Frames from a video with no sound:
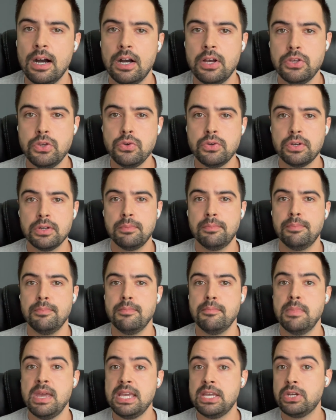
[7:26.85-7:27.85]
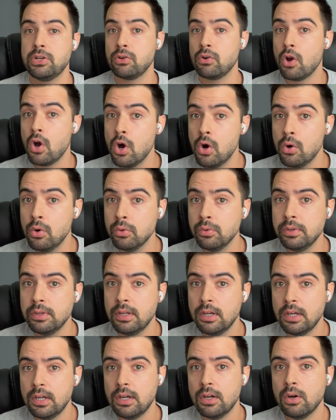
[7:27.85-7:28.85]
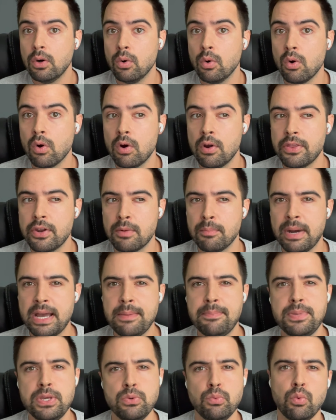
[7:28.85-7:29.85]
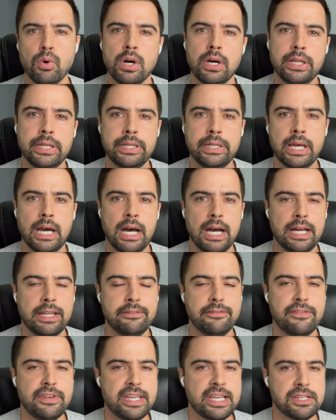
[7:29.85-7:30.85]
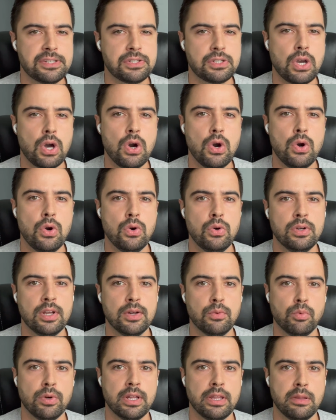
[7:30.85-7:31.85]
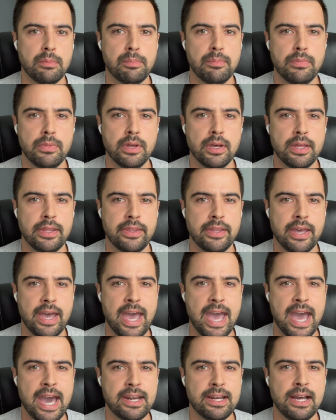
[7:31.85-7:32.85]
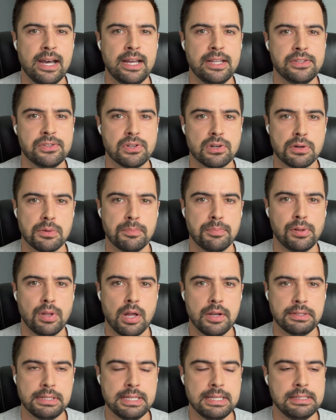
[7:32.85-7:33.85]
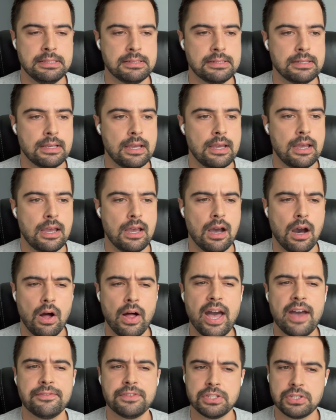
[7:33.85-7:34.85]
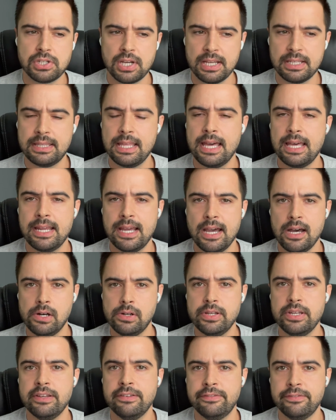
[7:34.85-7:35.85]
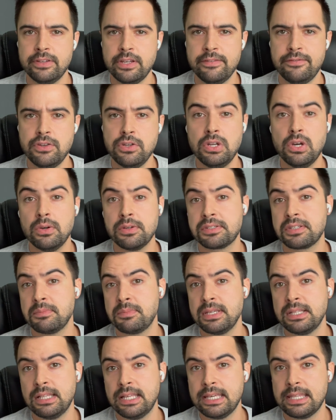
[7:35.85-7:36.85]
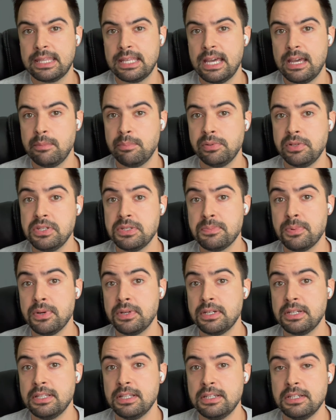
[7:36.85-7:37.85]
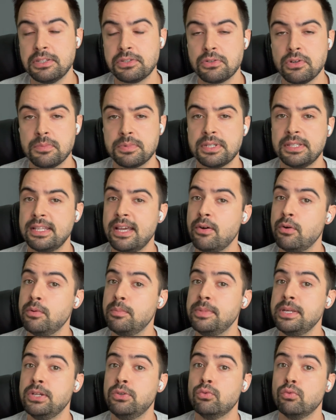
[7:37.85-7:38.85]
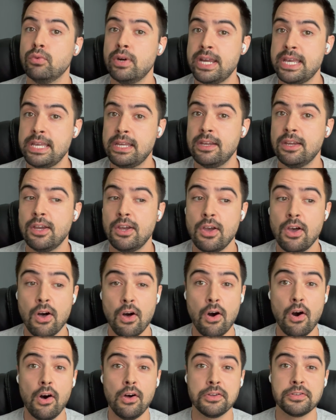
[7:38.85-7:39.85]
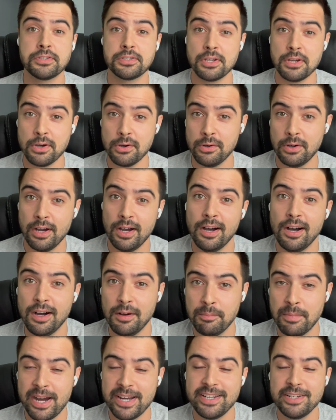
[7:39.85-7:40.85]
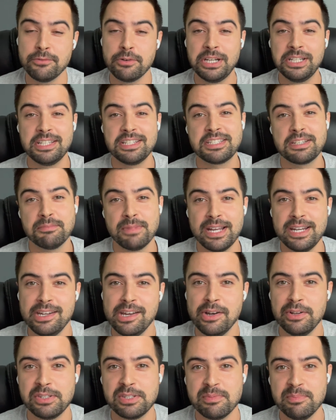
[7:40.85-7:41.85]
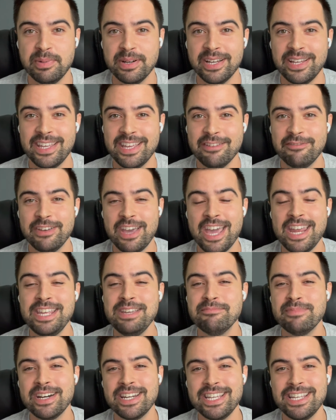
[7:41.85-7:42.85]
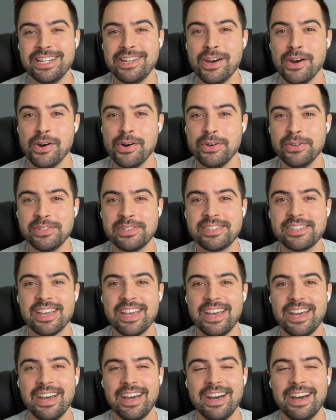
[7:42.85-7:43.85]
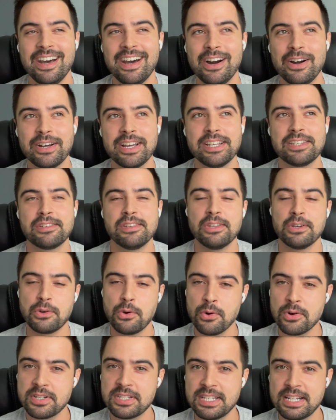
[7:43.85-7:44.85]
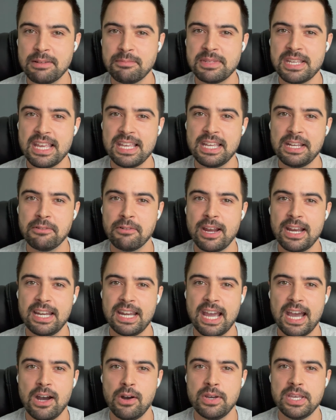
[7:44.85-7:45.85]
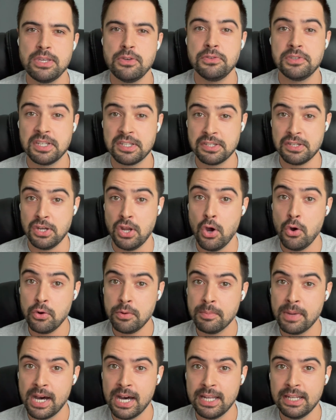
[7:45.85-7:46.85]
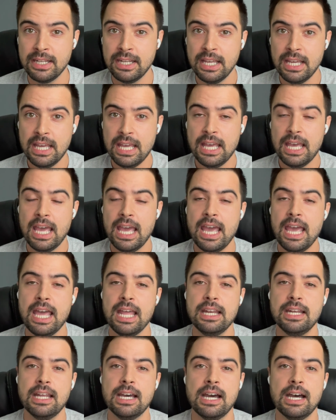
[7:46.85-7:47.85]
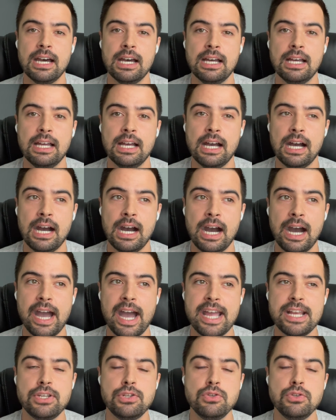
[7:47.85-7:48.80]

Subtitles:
You could make your own, or there might be one on VS Code on one of the add-ons or plugins. I'll have to check that out. If you know of something like that, please put it in the description. That would be great. Also, I didn't write this in my notes, but if anybody knows, okay, so the course that I'm taking right now, it uses NodeMon, and I